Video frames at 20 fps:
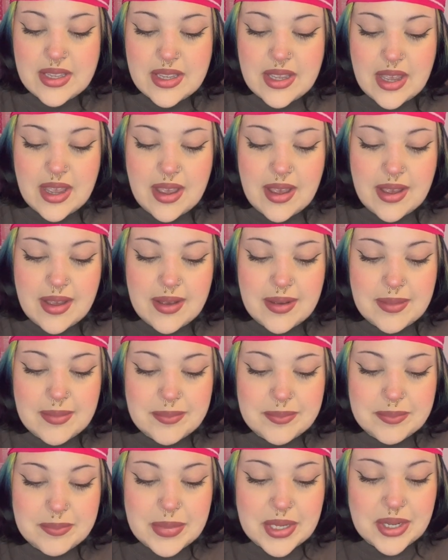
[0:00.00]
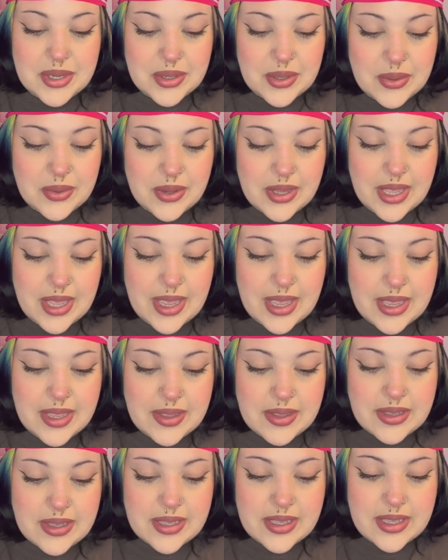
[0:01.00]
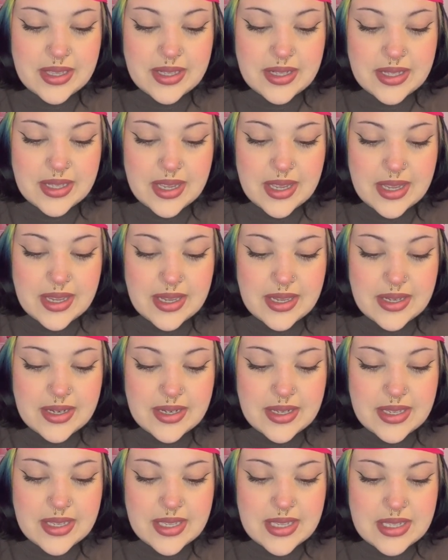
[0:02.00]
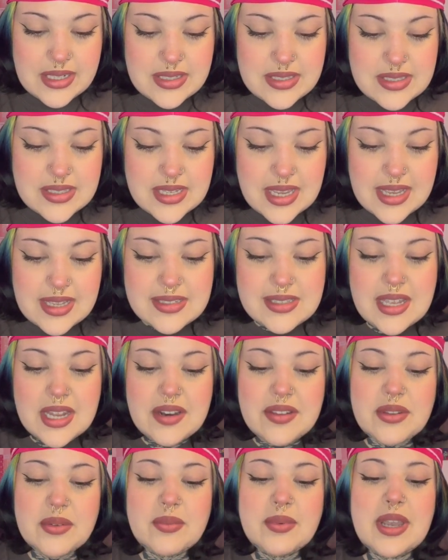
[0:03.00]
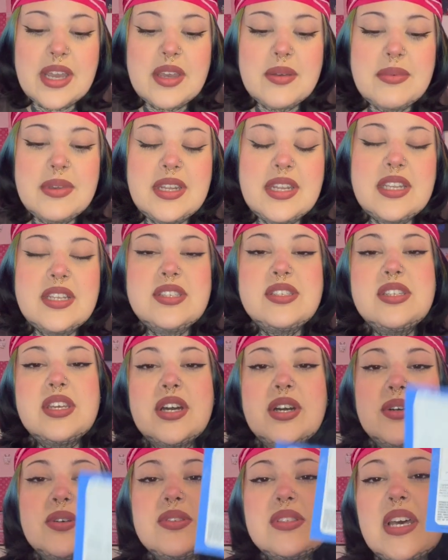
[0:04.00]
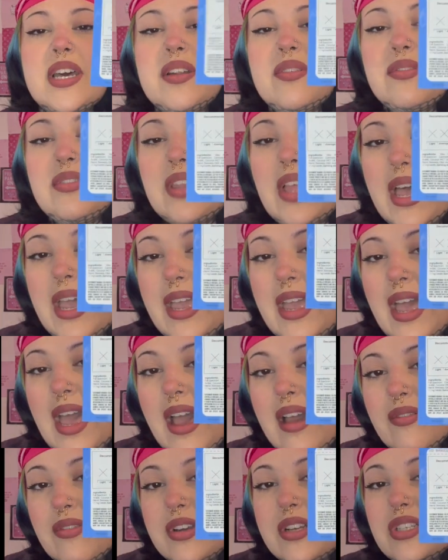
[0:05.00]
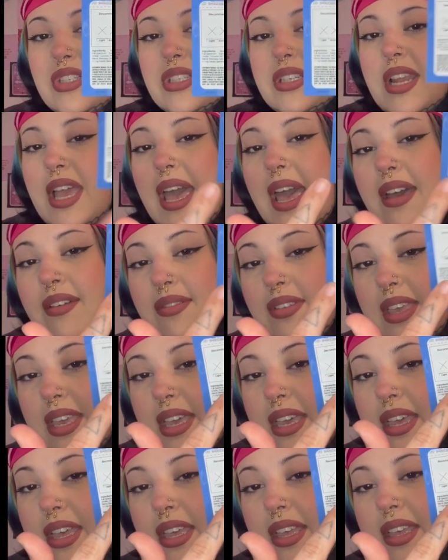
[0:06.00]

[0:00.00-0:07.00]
But okay. And then it says out of the recommended dose, out of light, average, and heavy,